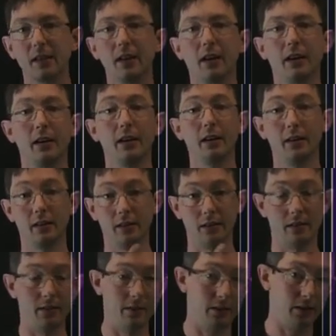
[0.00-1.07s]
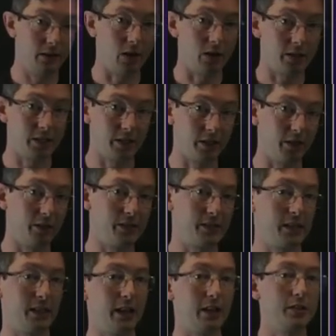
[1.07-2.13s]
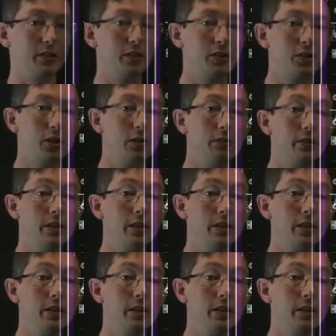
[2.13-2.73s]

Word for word: uh, Kartik and Krstić actually showed